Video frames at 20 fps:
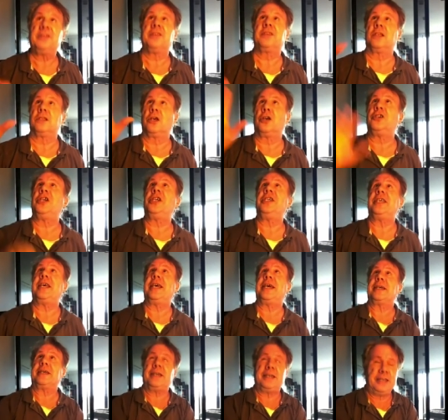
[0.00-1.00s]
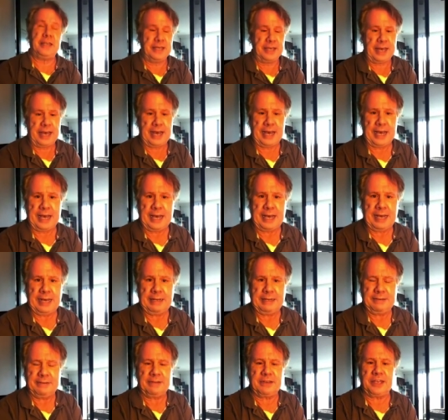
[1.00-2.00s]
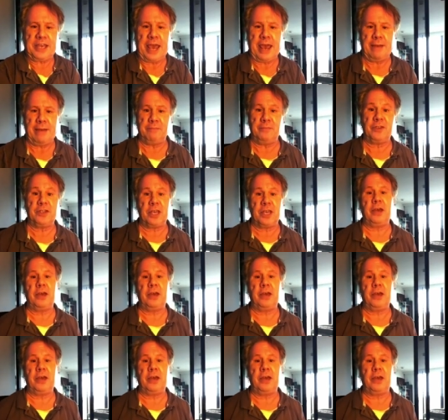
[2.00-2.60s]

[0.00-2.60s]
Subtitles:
This is a Logitech cam.